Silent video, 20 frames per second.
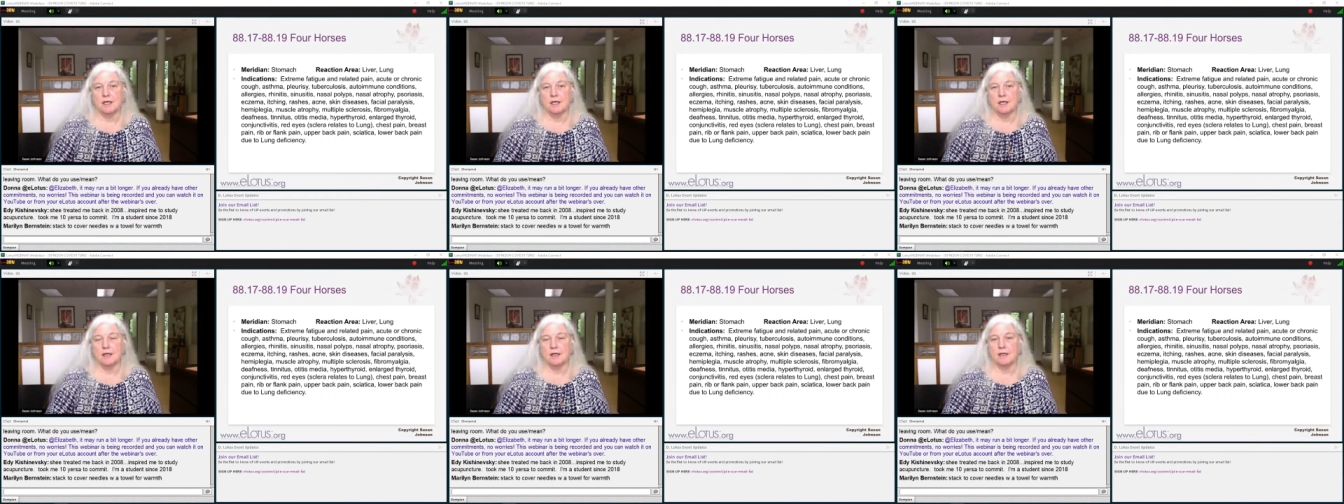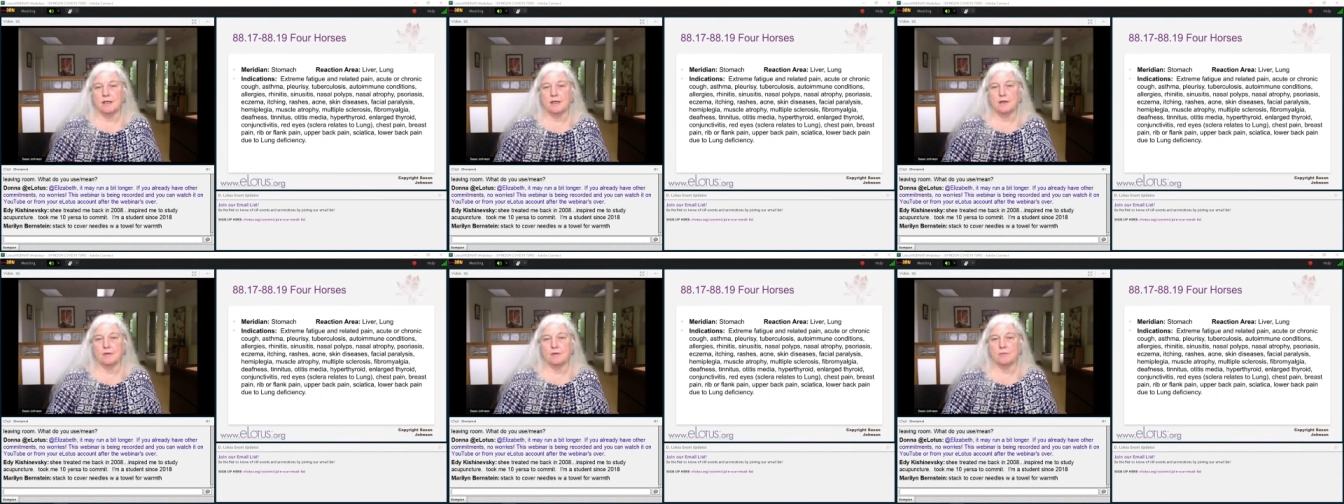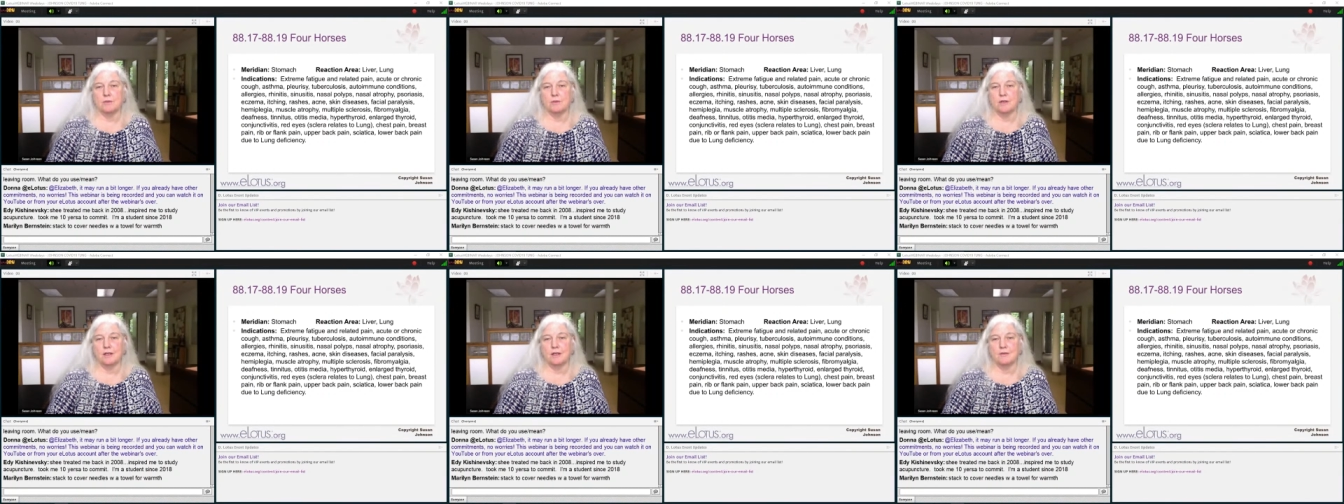Uh,
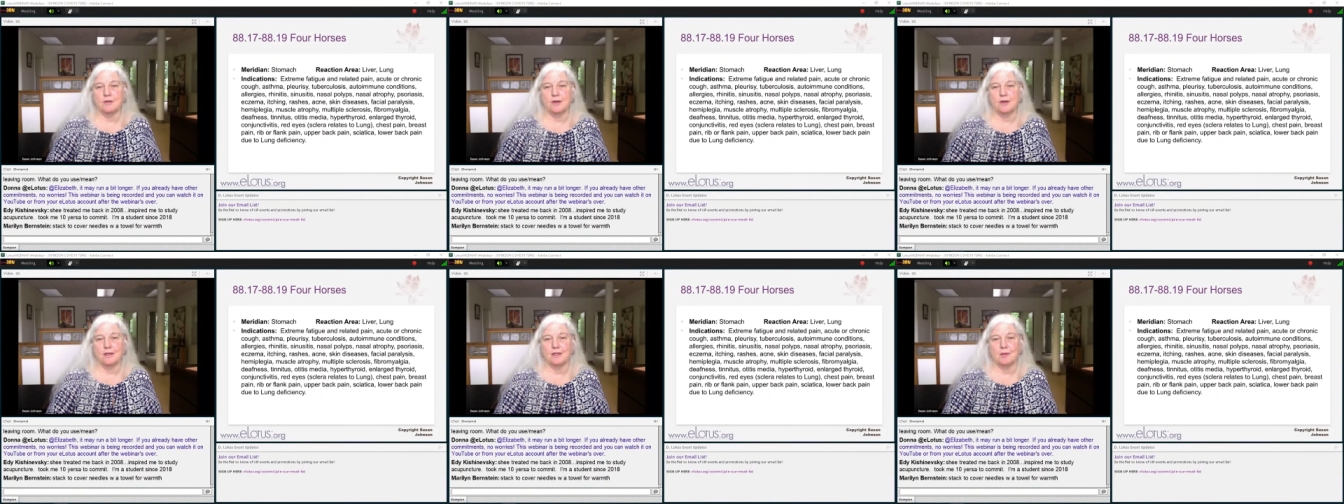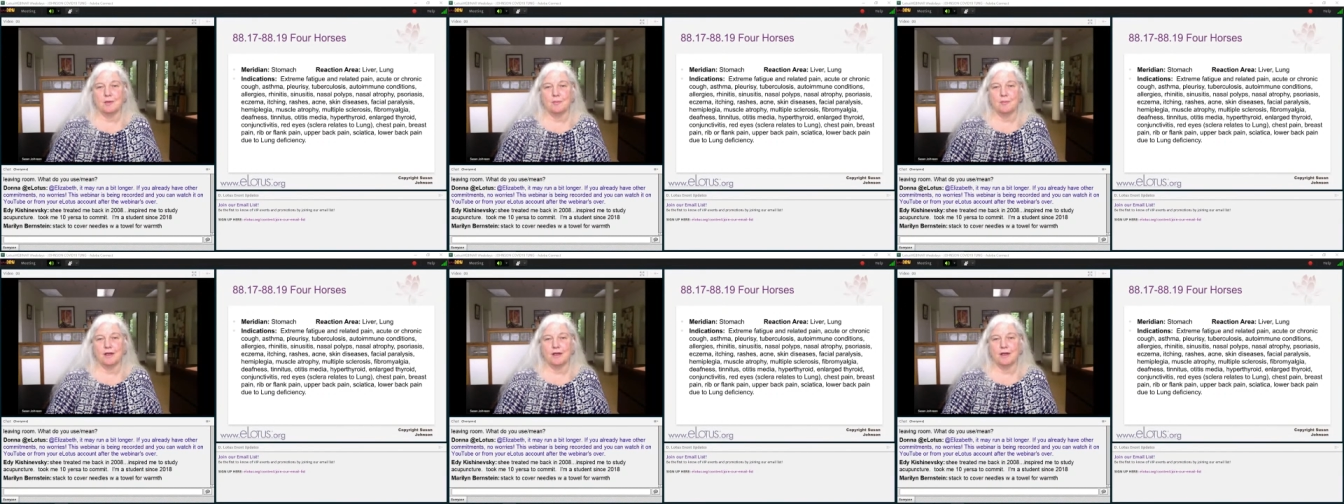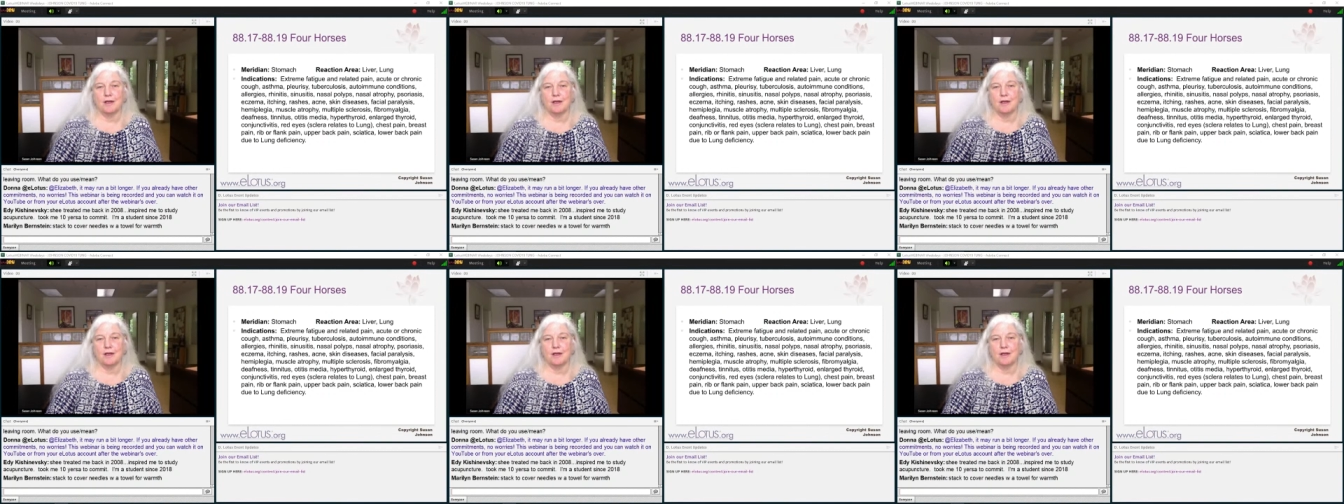we're not talking
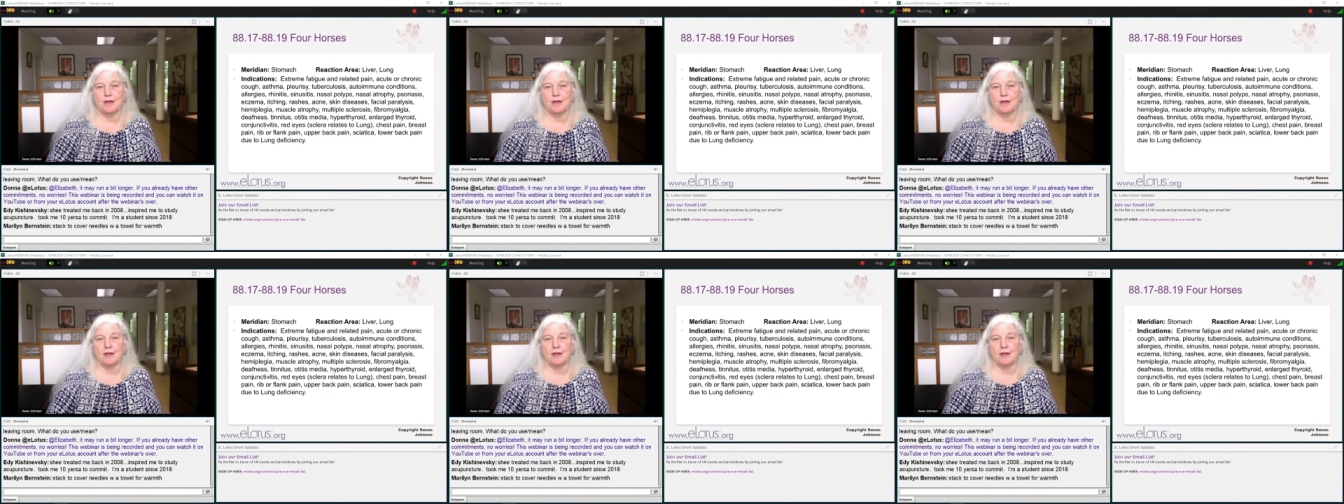about